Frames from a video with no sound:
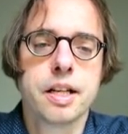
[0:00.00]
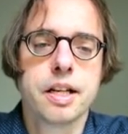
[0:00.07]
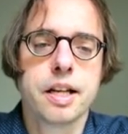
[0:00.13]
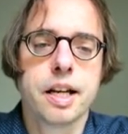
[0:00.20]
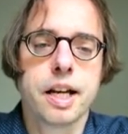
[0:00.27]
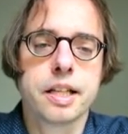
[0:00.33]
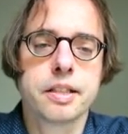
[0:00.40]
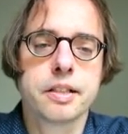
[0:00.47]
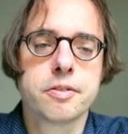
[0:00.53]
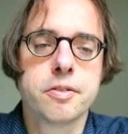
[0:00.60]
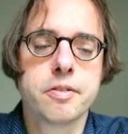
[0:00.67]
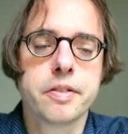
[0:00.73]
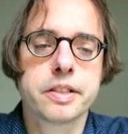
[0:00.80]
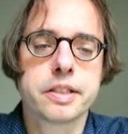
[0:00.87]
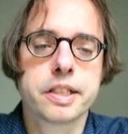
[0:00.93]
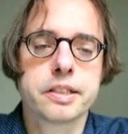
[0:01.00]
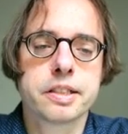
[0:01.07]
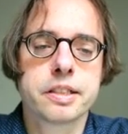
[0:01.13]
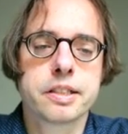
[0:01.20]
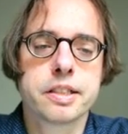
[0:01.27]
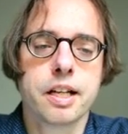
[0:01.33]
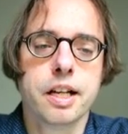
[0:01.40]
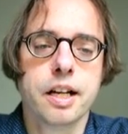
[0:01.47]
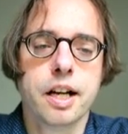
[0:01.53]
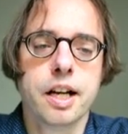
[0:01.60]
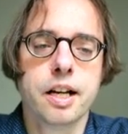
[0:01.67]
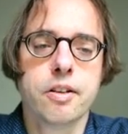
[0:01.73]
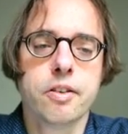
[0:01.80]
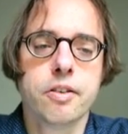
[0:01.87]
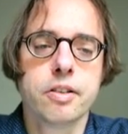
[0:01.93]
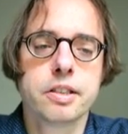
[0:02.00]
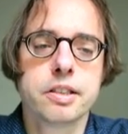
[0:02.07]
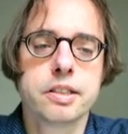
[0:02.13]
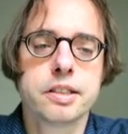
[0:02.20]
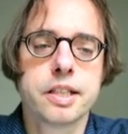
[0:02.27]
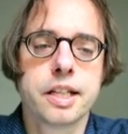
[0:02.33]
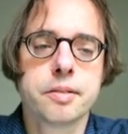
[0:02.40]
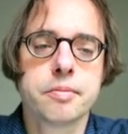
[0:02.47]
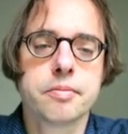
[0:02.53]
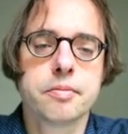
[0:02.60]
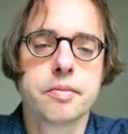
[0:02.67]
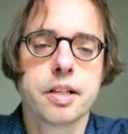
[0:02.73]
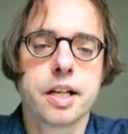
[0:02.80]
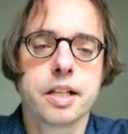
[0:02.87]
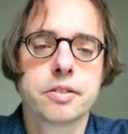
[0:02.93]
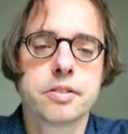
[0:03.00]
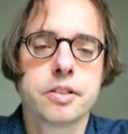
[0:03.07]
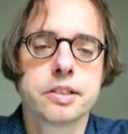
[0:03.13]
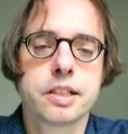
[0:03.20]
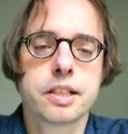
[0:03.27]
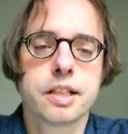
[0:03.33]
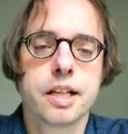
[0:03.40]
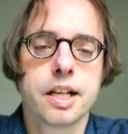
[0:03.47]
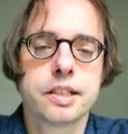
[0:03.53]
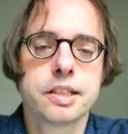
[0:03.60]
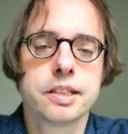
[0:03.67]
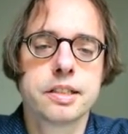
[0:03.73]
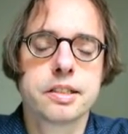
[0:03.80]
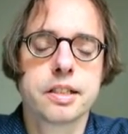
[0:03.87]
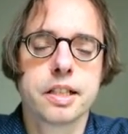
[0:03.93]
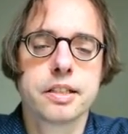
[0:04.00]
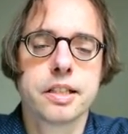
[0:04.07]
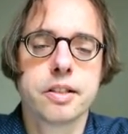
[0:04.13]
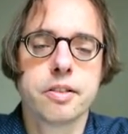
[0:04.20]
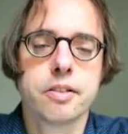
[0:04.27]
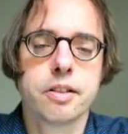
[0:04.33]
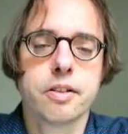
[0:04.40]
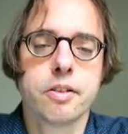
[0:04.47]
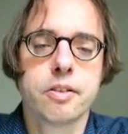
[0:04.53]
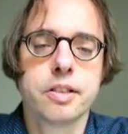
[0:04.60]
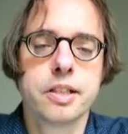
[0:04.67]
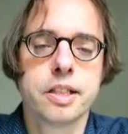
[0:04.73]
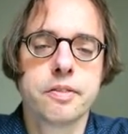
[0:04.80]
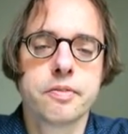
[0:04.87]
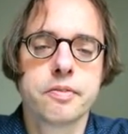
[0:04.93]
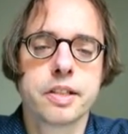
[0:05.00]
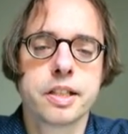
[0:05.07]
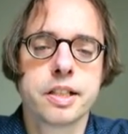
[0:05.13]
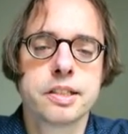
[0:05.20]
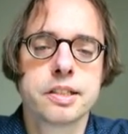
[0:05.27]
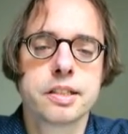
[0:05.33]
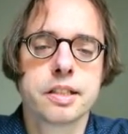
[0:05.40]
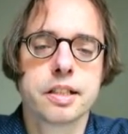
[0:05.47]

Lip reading: and the covariances are all the same across classes, and they all have this